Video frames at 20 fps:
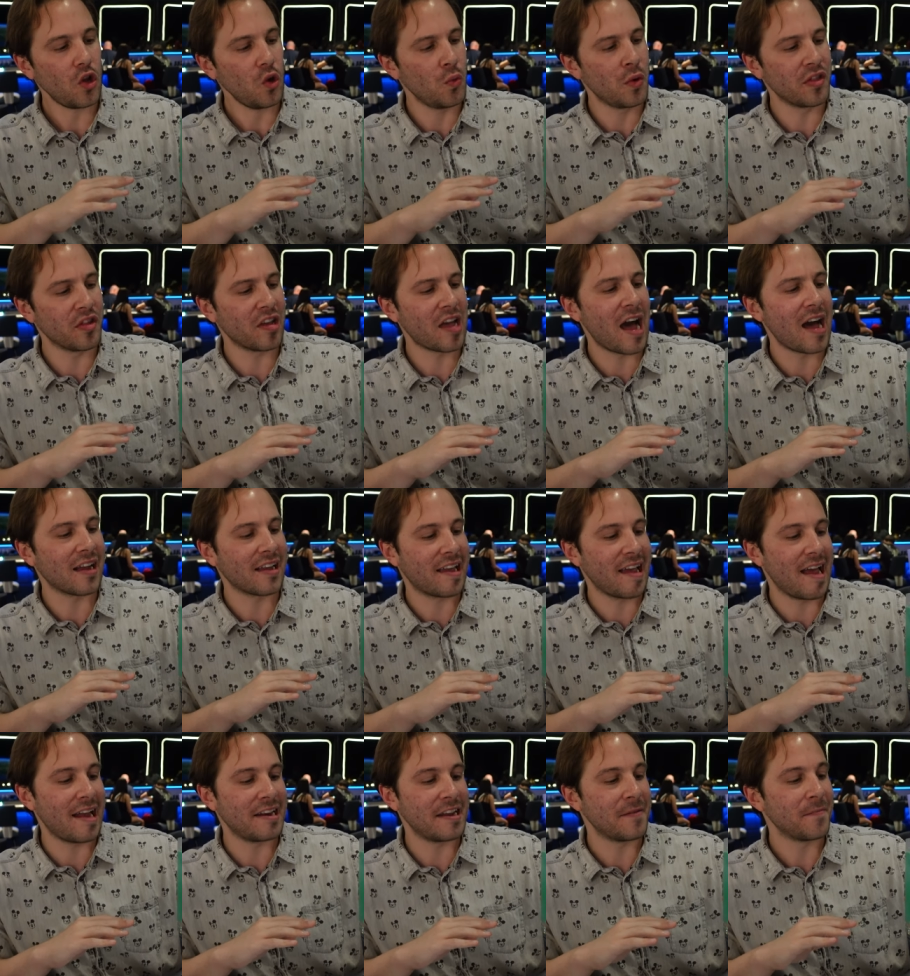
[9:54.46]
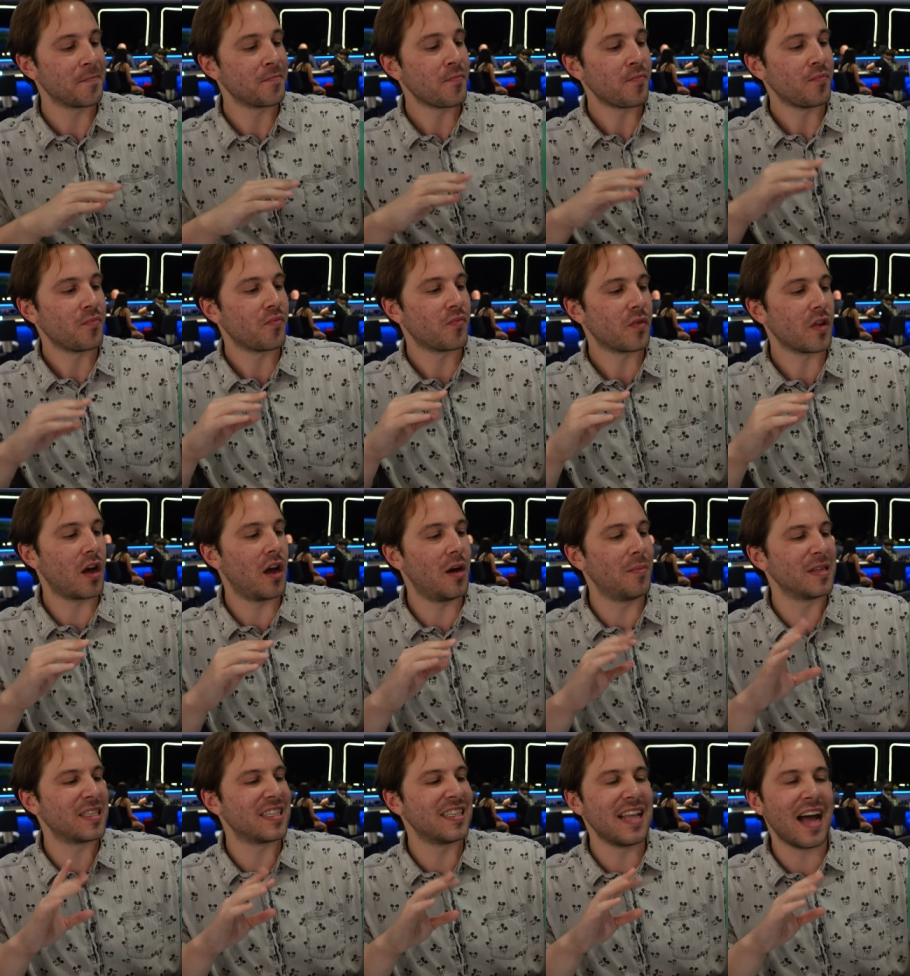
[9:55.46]
With the cotton candy.
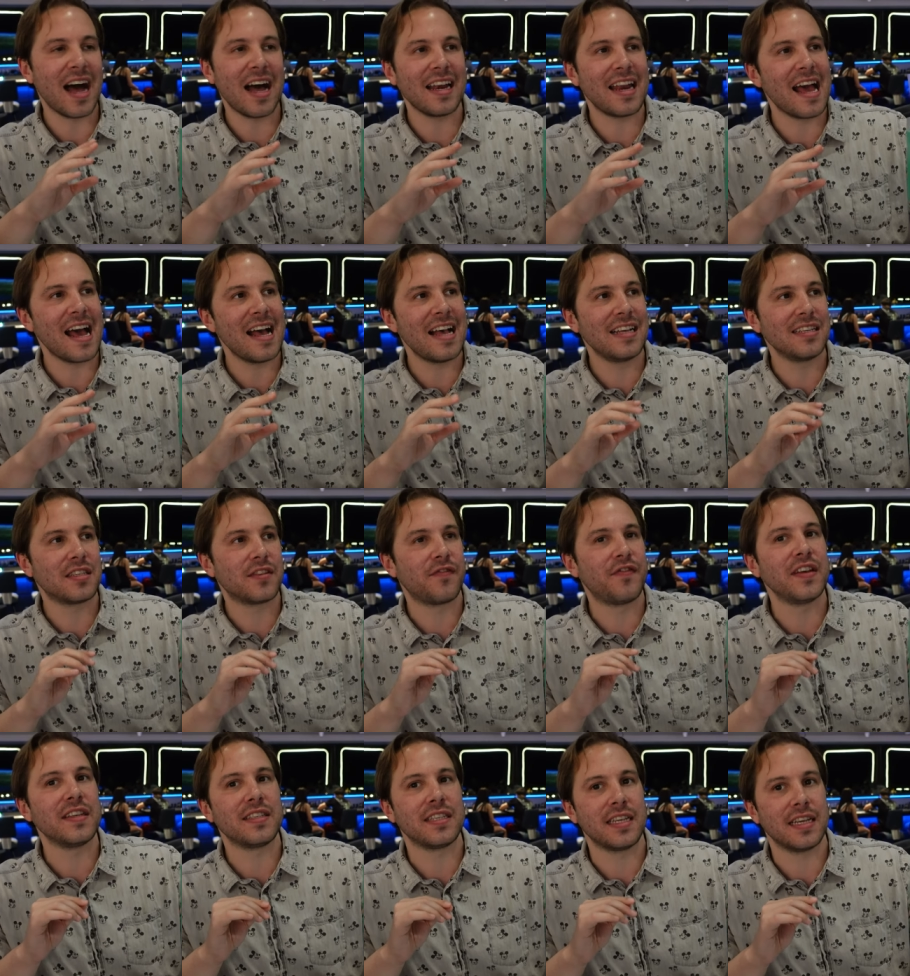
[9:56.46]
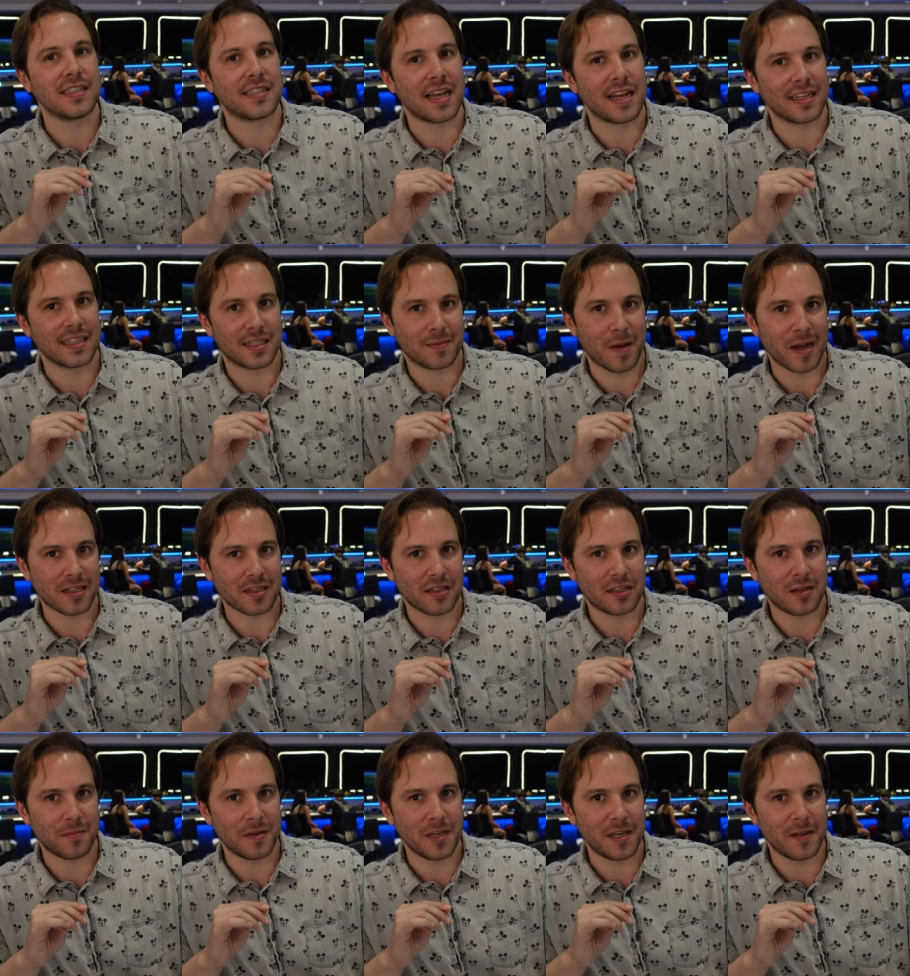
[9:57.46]
It's not as fizzy as I'd expect it
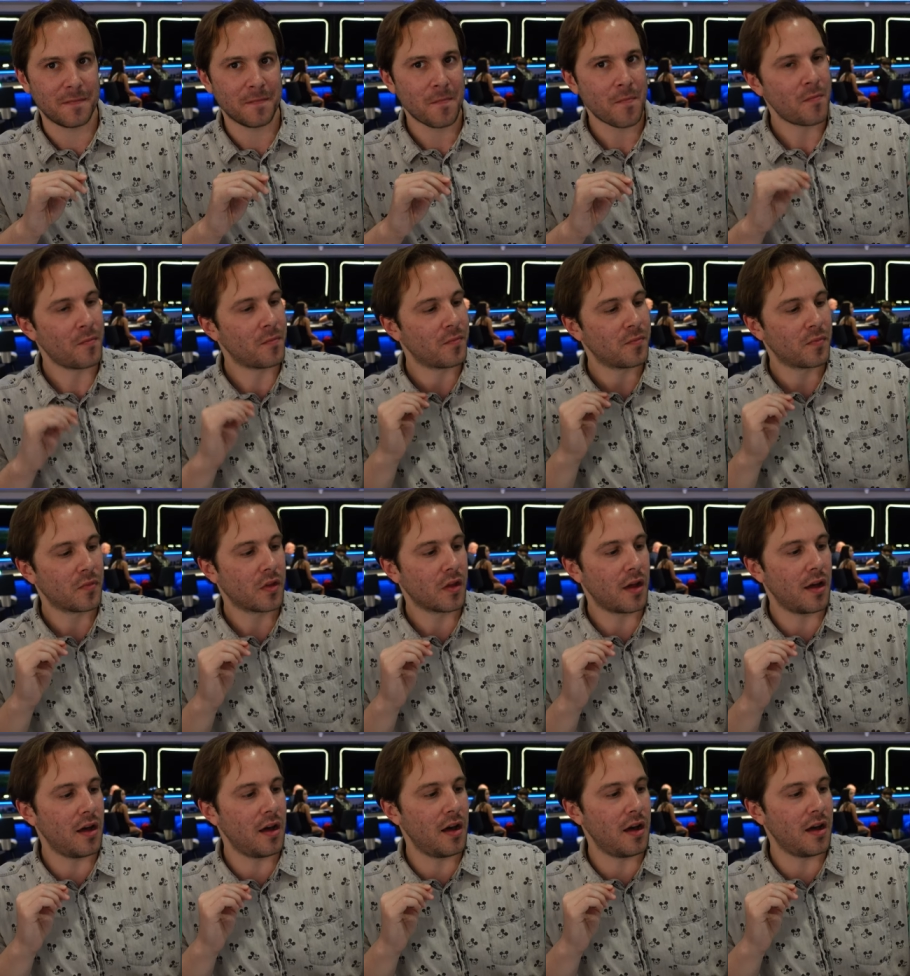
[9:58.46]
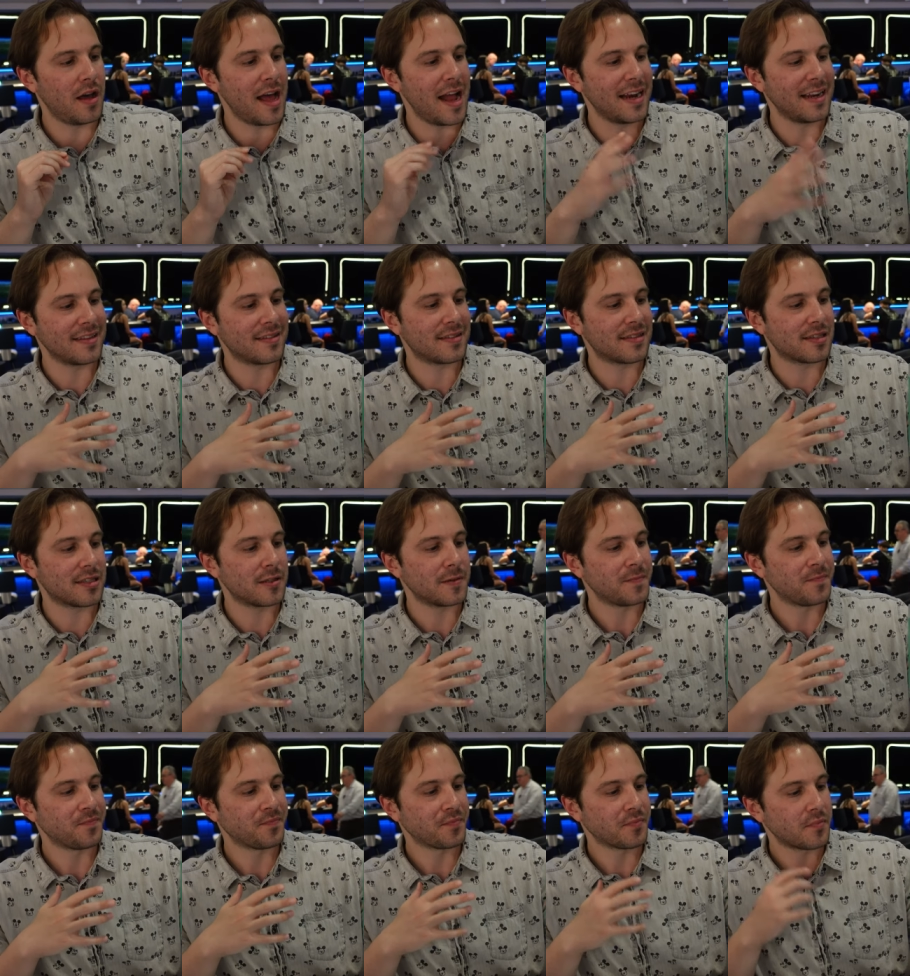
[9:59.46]
to be, and it's
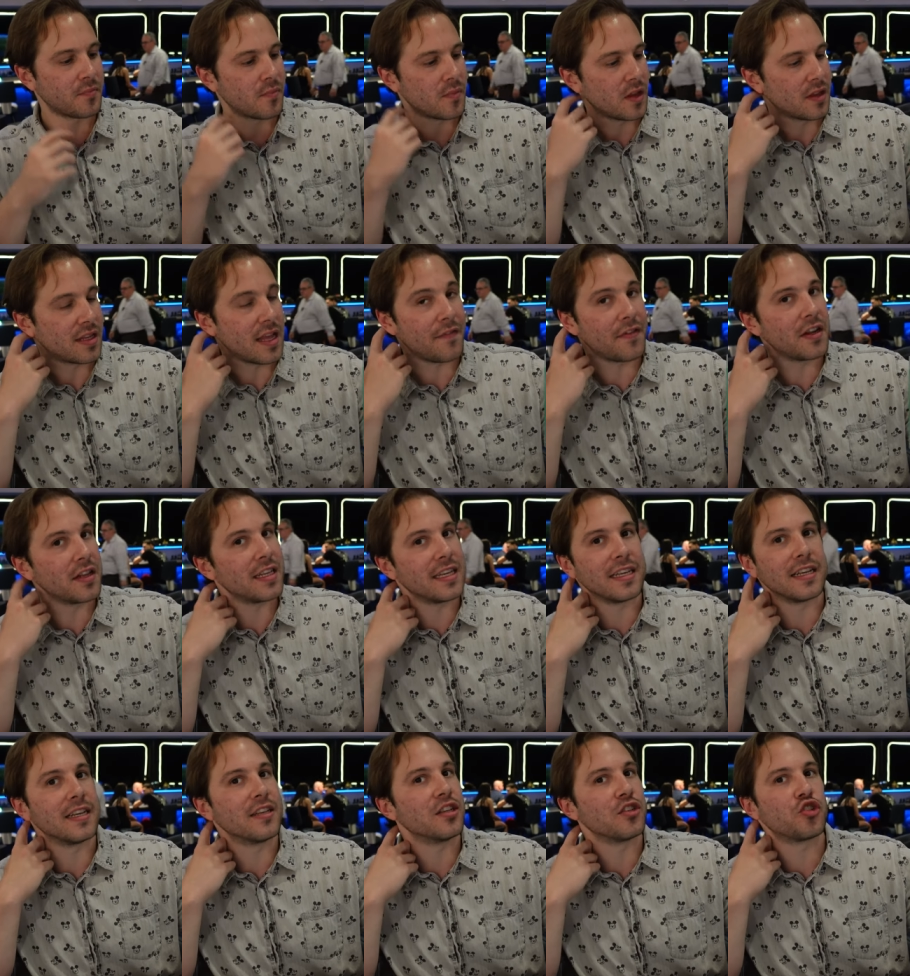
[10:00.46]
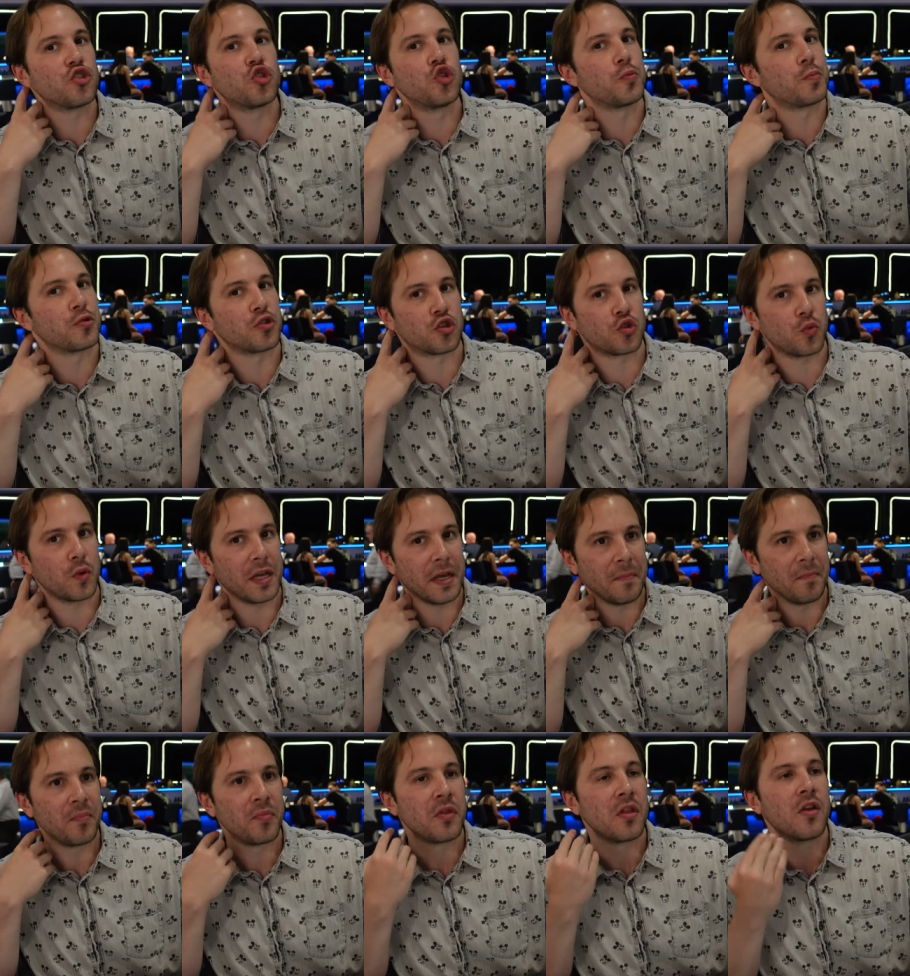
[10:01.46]
definitely super sweet.
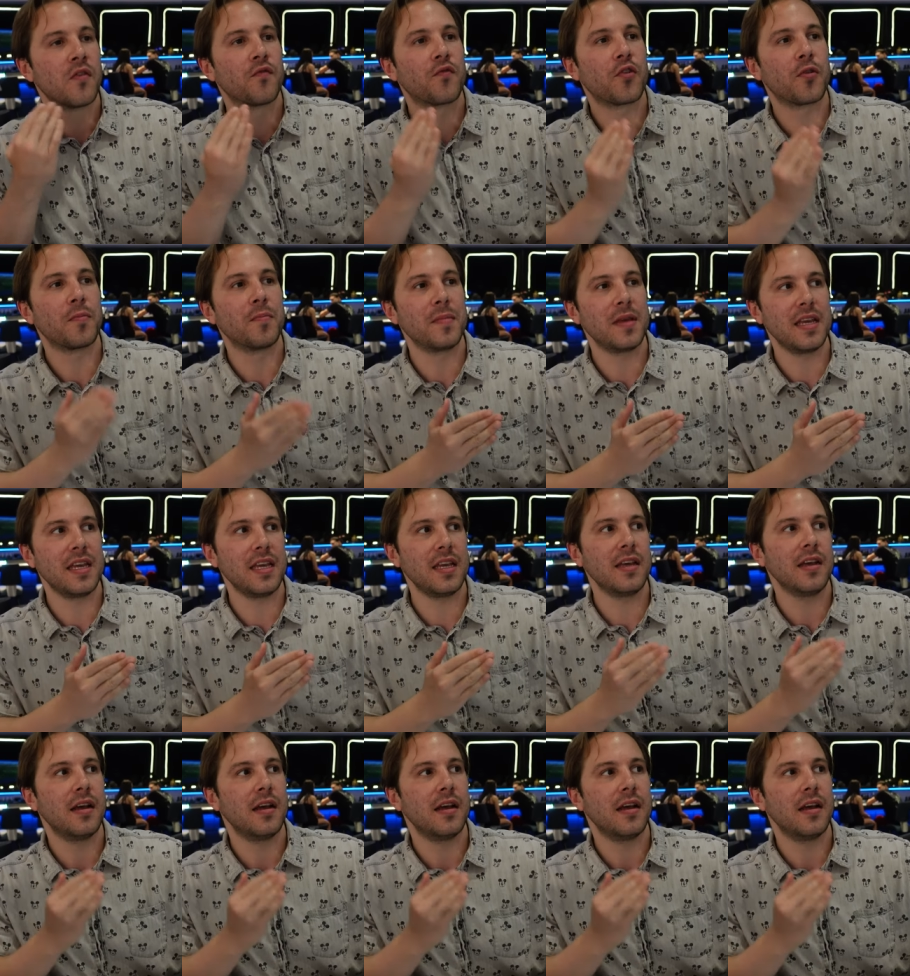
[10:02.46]
For me,